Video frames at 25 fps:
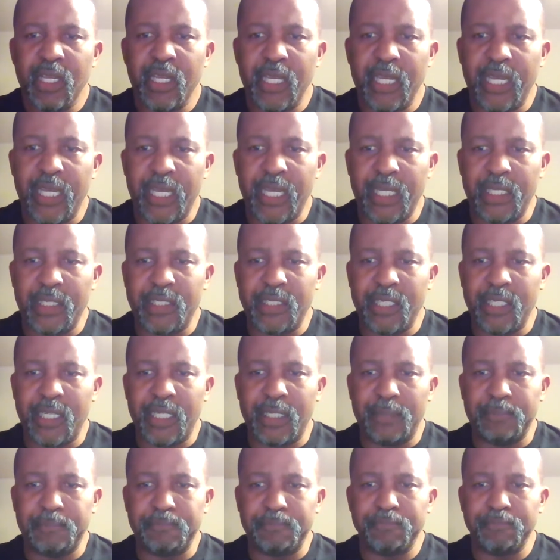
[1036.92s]
And
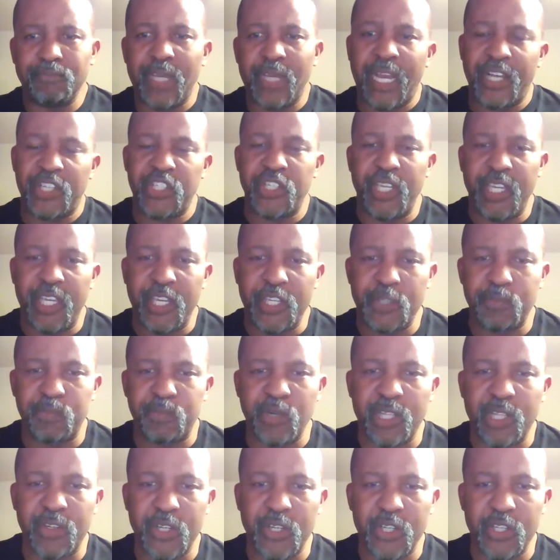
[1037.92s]
actually, his
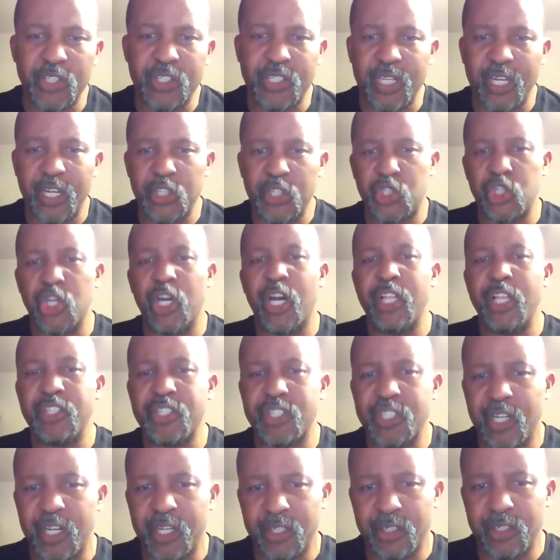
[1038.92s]
brother is John
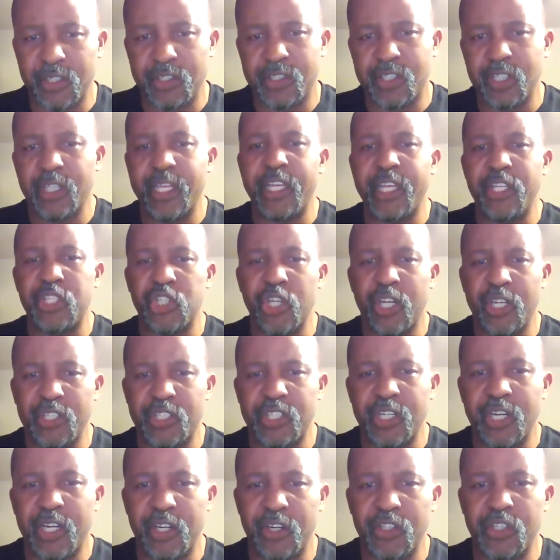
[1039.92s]
Saunders, the late John
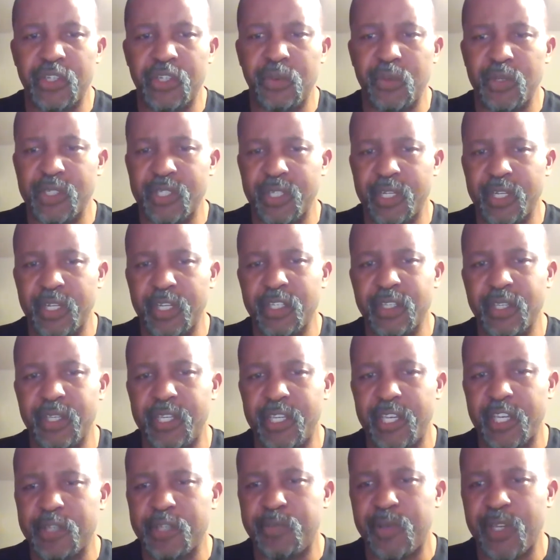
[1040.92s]
Saunders, who was a
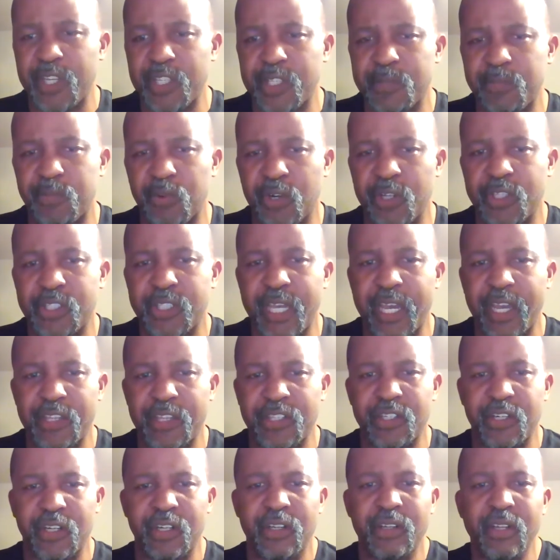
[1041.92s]
ESPN
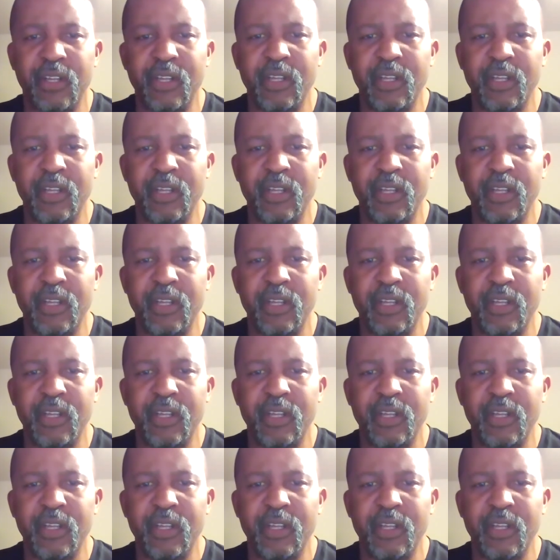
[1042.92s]
sportscaster.